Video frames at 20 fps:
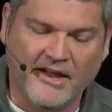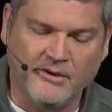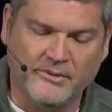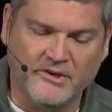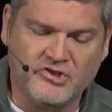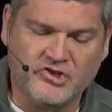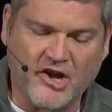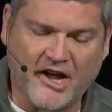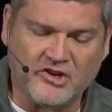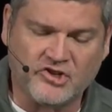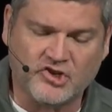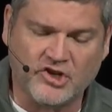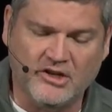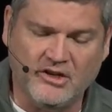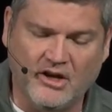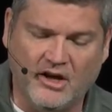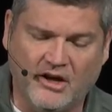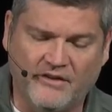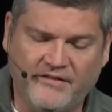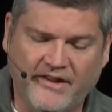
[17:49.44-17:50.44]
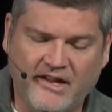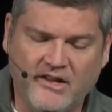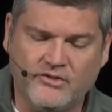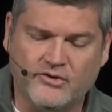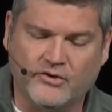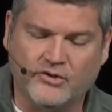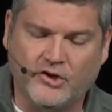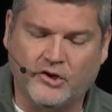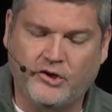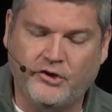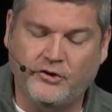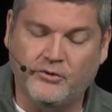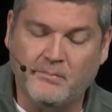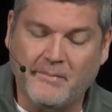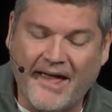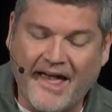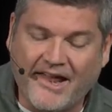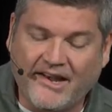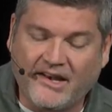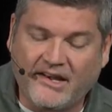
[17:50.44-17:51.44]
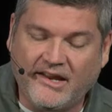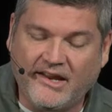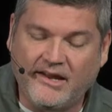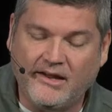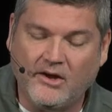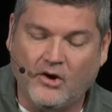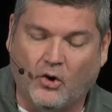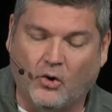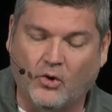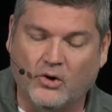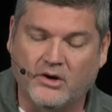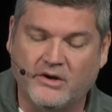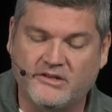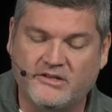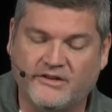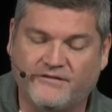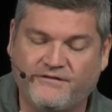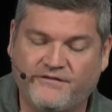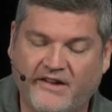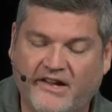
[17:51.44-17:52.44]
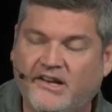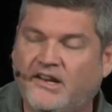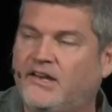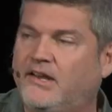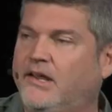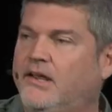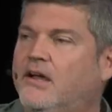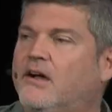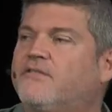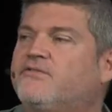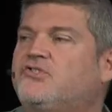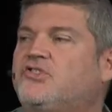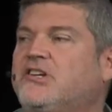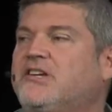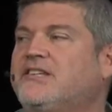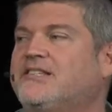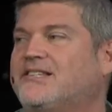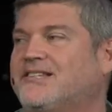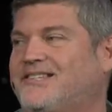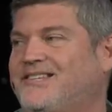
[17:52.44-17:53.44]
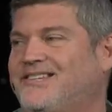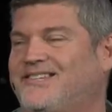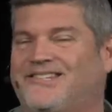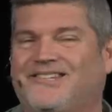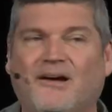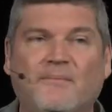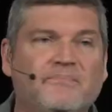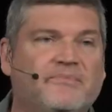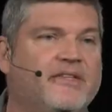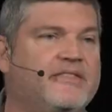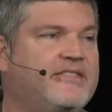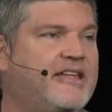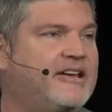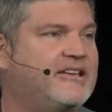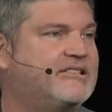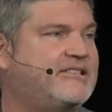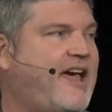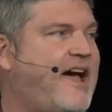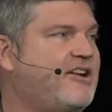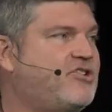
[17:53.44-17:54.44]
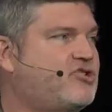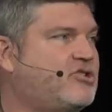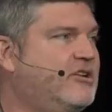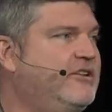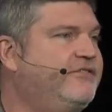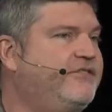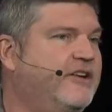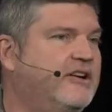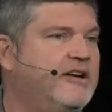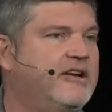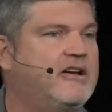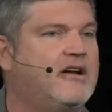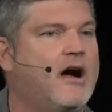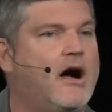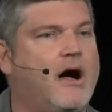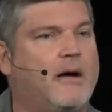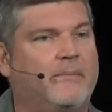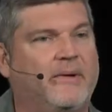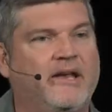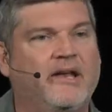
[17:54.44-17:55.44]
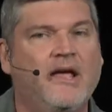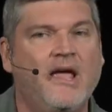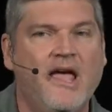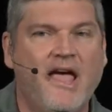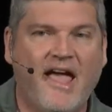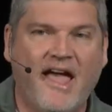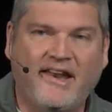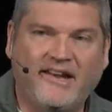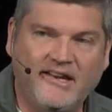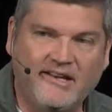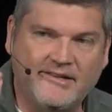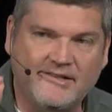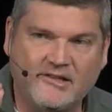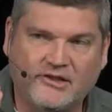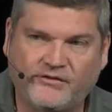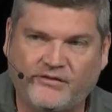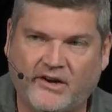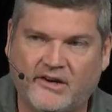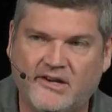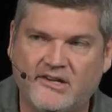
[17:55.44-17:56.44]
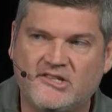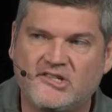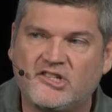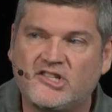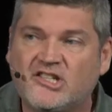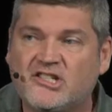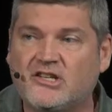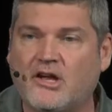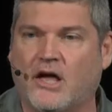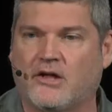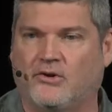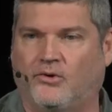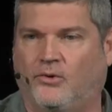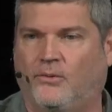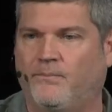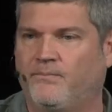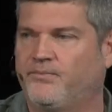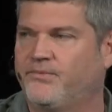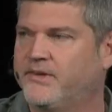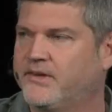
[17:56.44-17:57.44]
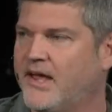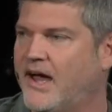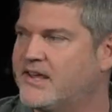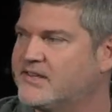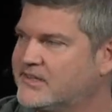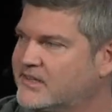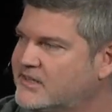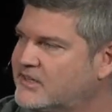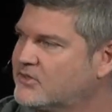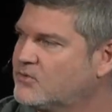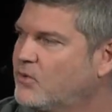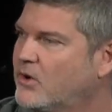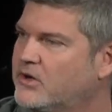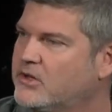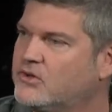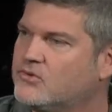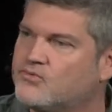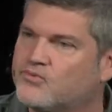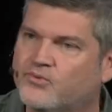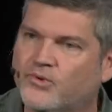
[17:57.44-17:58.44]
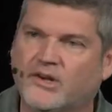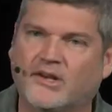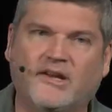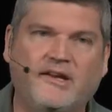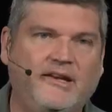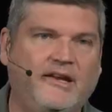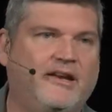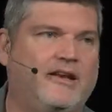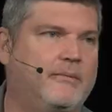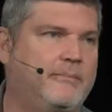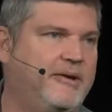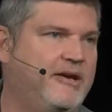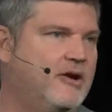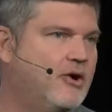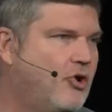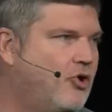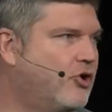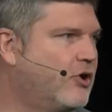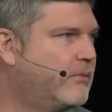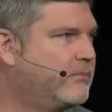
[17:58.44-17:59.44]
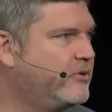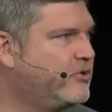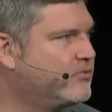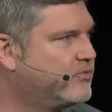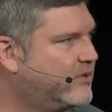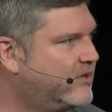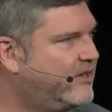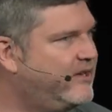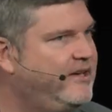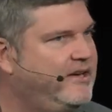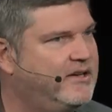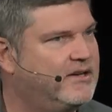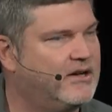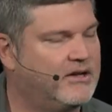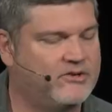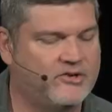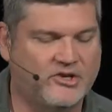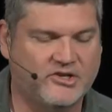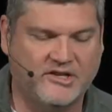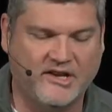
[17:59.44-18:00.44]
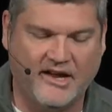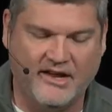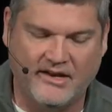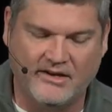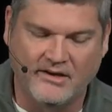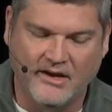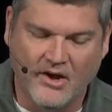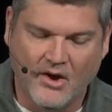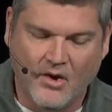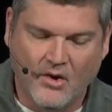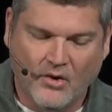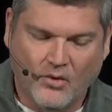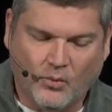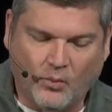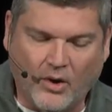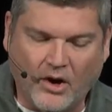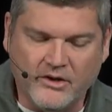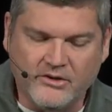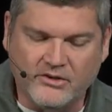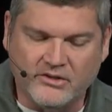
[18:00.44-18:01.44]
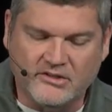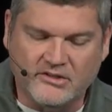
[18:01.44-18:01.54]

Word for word: a rejection of either the humanity or divinity of Jesus is something that is actually very common and it is very subtle. Guys, this is where you really need to be armed. You really need to understand what